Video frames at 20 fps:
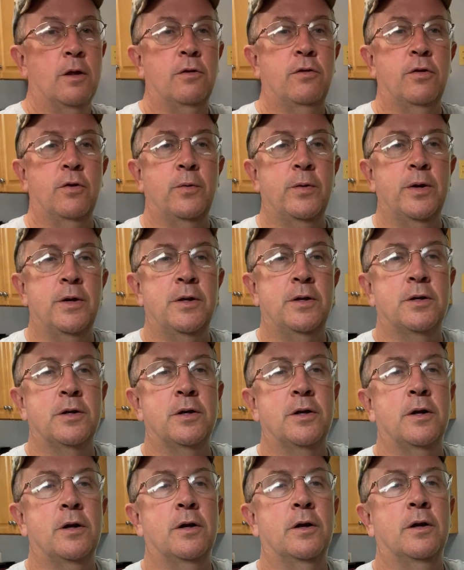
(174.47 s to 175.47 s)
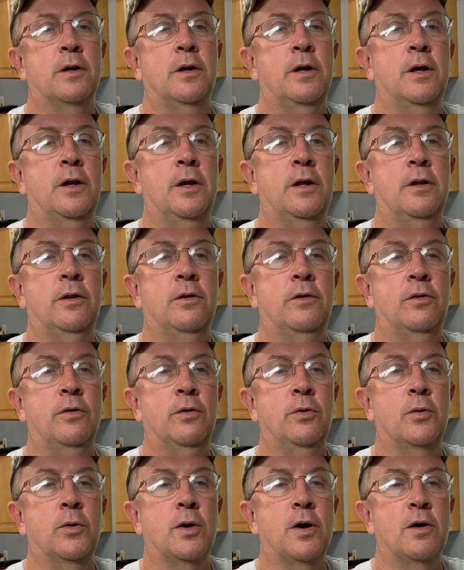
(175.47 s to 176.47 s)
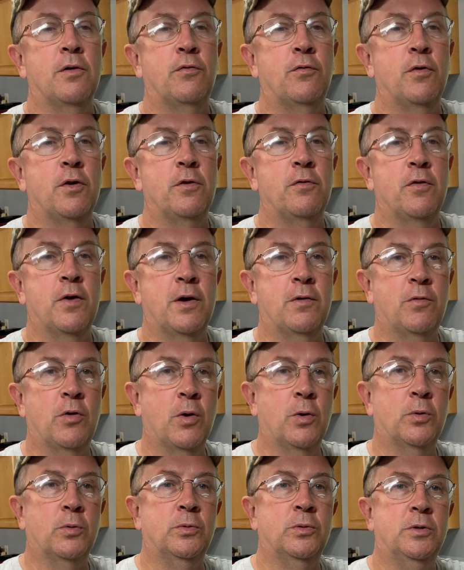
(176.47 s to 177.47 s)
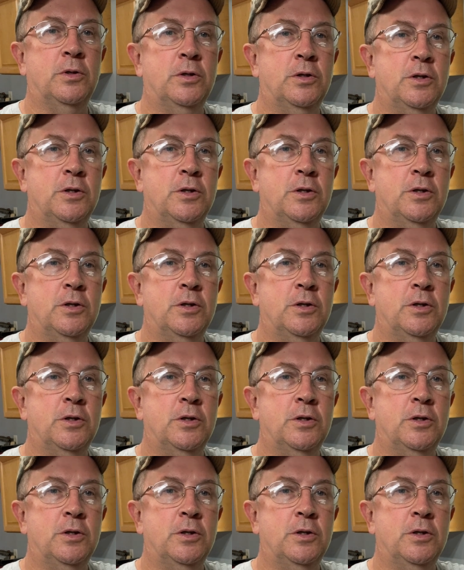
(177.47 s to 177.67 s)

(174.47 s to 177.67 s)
two each, into 45 Colt,